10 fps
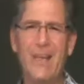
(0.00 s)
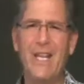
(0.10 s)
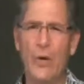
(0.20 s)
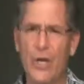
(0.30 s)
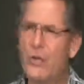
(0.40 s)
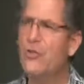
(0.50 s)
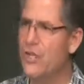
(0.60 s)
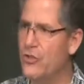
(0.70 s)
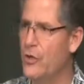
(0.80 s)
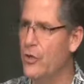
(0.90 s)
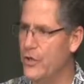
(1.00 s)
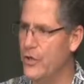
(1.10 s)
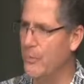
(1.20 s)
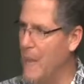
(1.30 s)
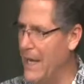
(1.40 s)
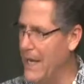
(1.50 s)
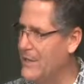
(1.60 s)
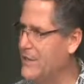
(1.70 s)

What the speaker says: but they were using Judas's money.